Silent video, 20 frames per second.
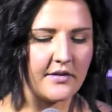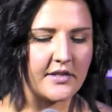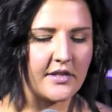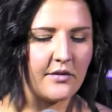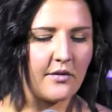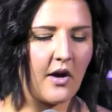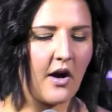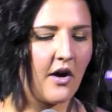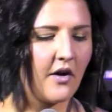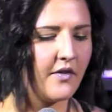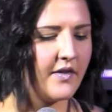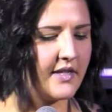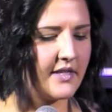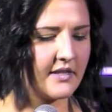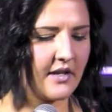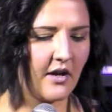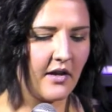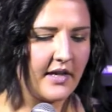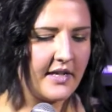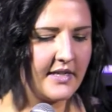So all
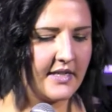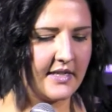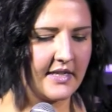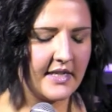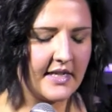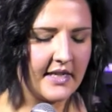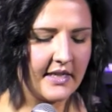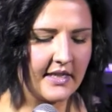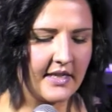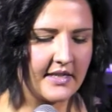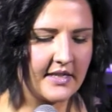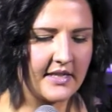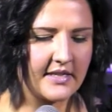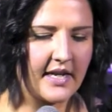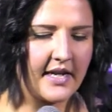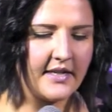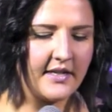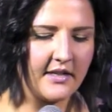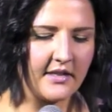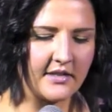I did to get this is
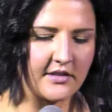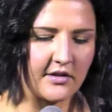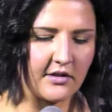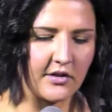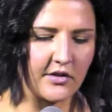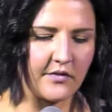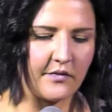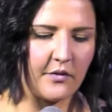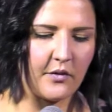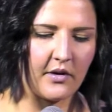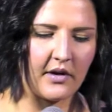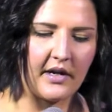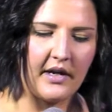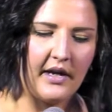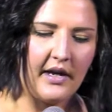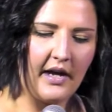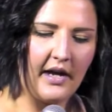I did a search for